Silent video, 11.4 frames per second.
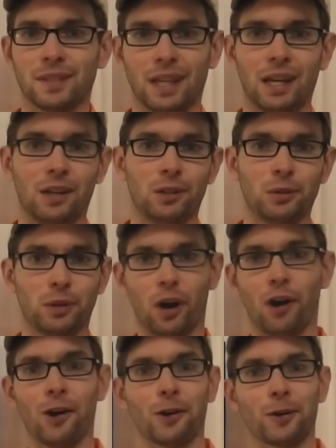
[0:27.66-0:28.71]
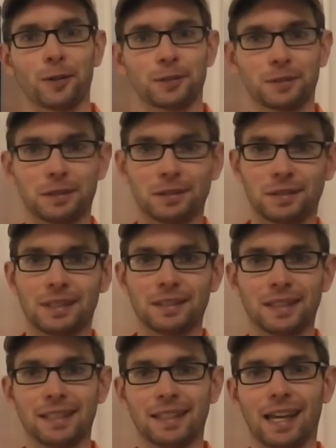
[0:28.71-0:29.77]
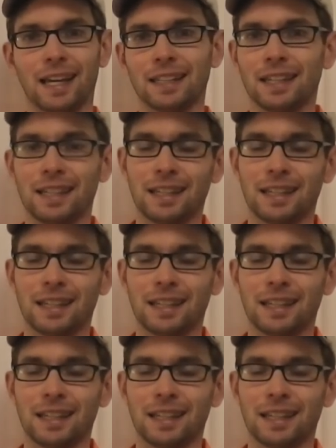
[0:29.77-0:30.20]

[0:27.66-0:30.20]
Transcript: I don't know, cars and things like that